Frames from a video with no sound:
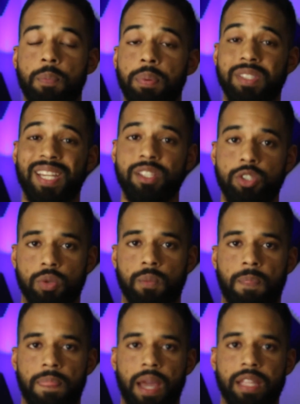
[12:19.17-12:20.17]
potential
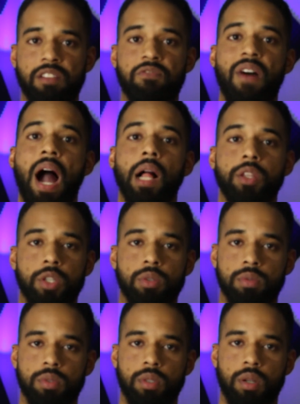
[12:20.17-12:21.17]
and the value
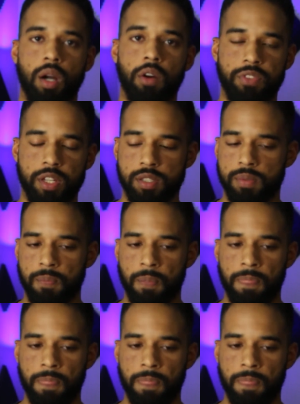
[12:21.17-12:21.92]
of this,